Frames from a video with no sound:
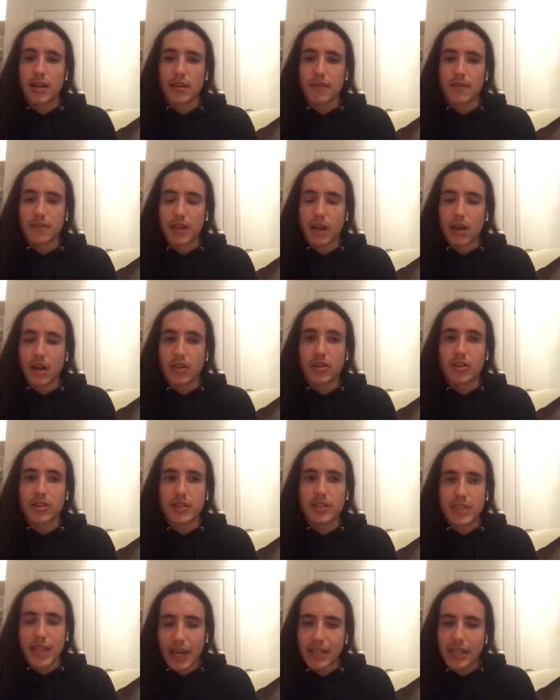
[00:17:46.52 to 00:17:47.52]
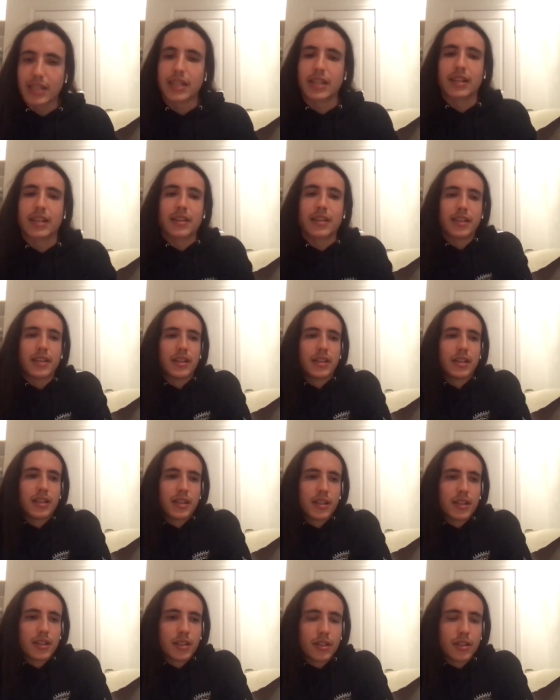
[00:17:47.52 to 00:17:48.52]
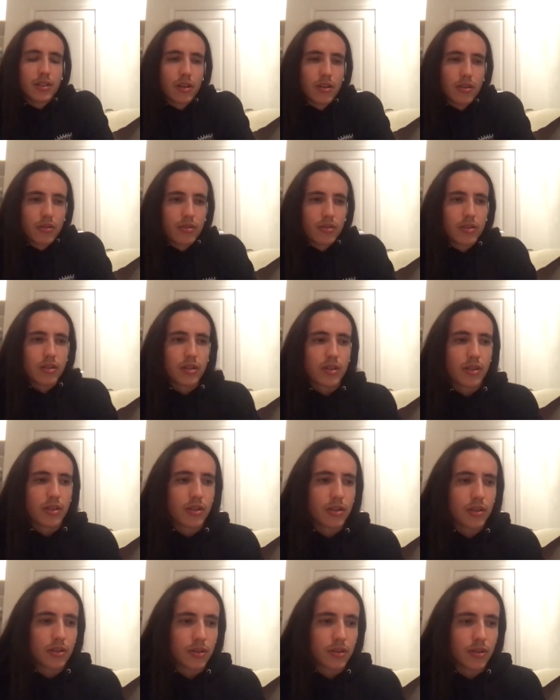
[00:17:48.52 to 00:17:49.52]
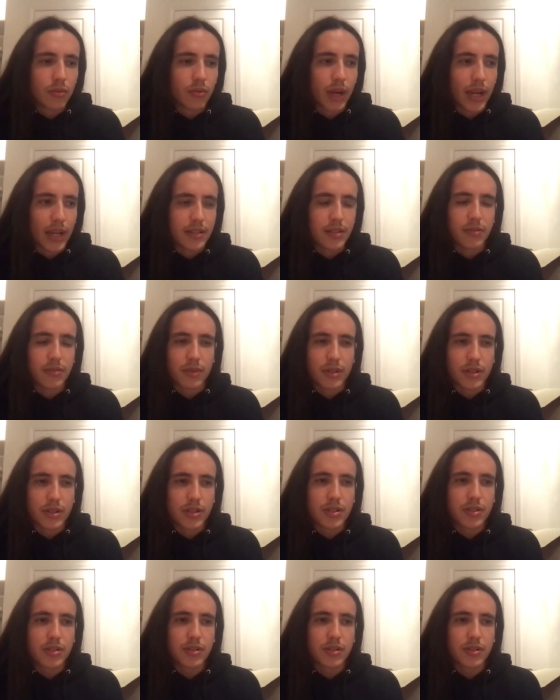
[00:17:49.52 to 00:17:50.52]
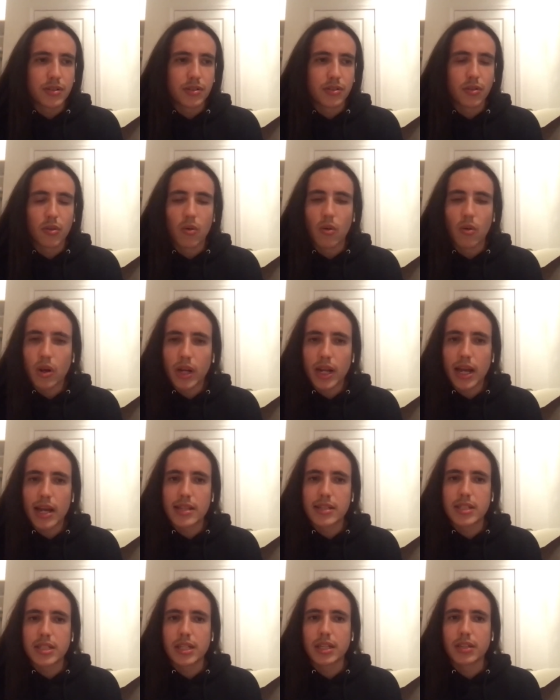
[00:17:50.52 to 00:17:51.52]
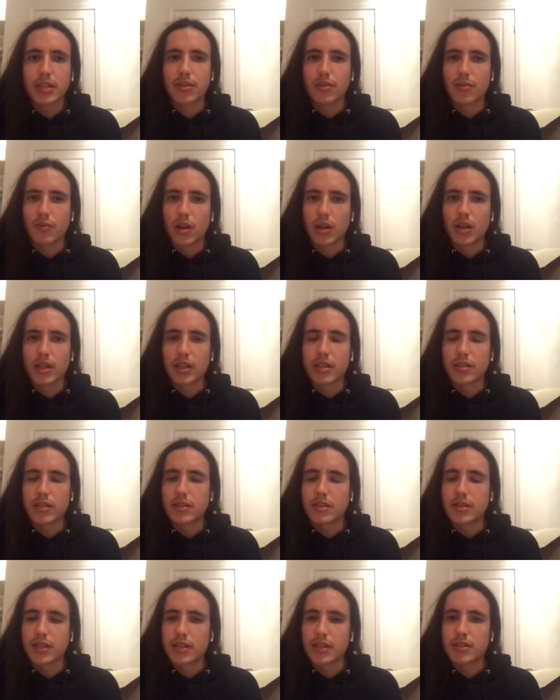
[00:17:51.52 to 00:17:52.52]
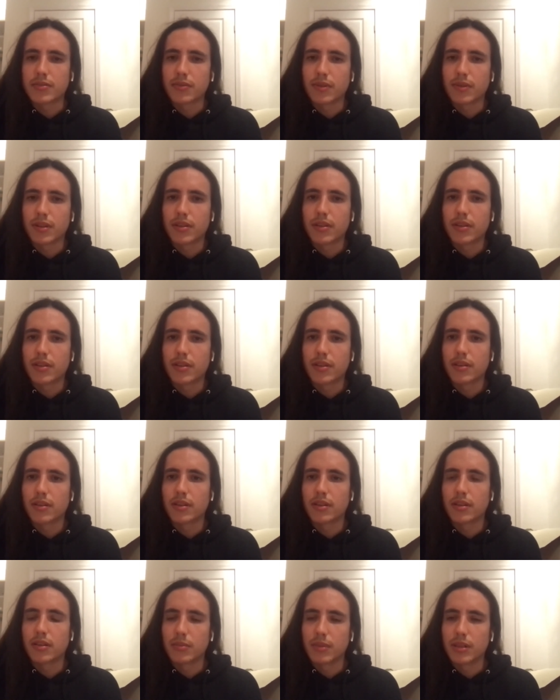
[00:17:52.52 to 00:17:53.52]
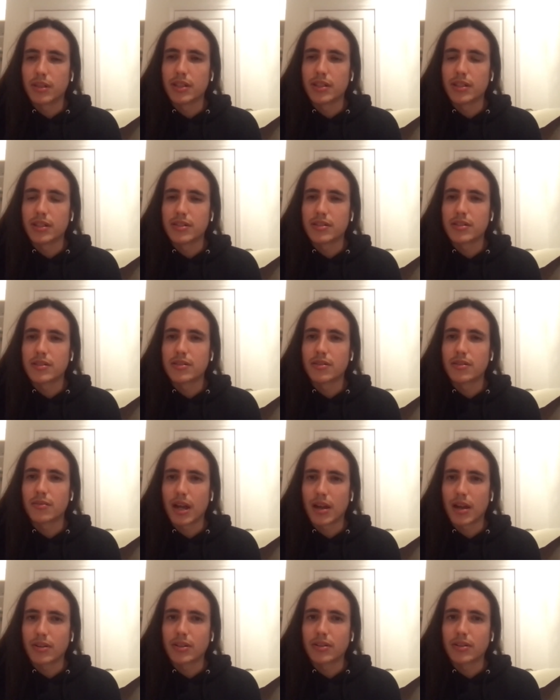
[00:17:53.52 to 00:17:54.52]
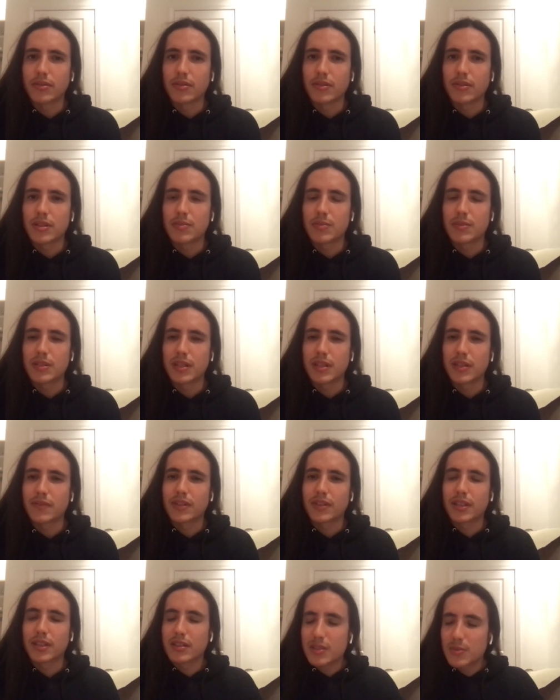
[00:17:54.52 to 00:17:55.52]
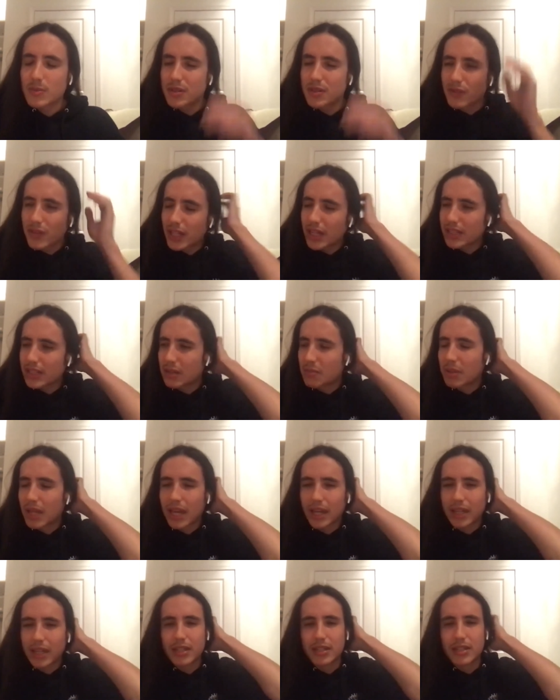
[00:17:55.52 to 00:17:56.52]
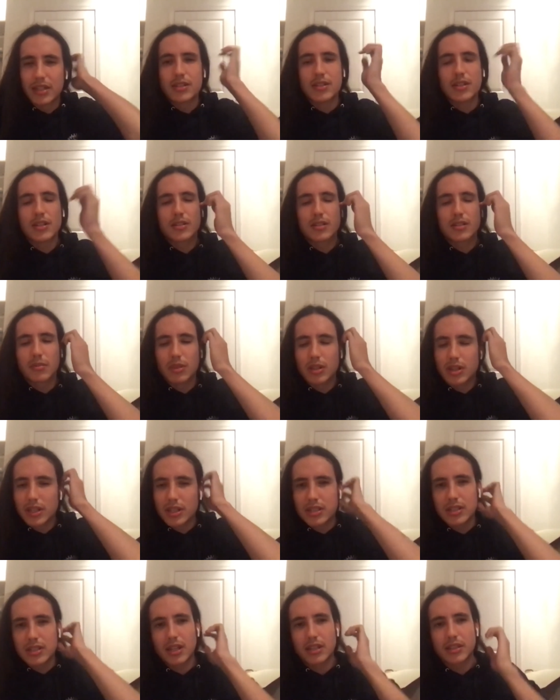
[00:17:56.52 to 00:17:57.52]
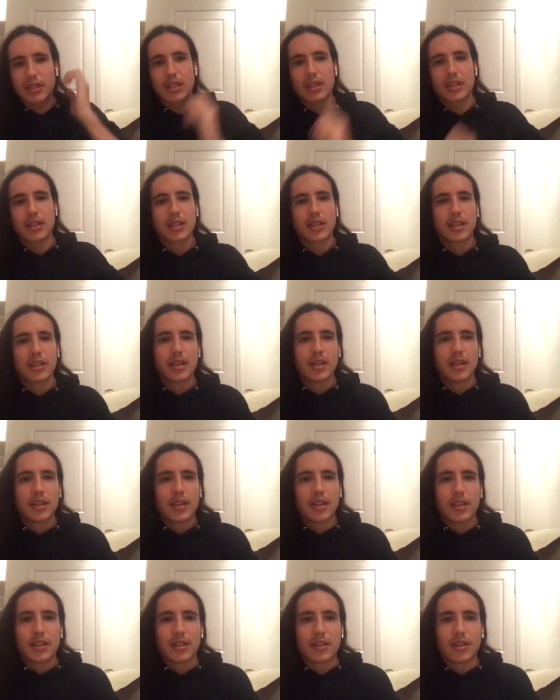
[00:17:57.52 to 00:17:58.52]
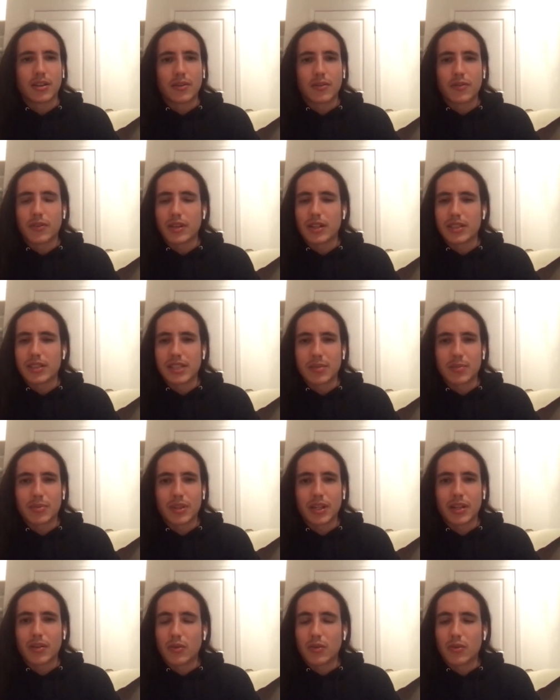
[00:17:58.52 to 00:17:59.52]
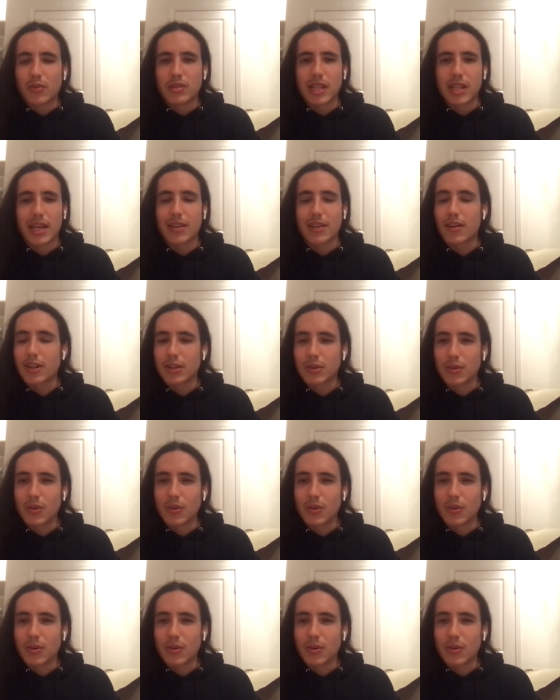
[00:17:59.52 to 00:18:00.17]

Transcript: in understanding, you know, the ways in which your organizing and your work intersects with the communities around you, specifically, specifically I think Black and Indigenous communities, and I think, you know, for example, like whose land are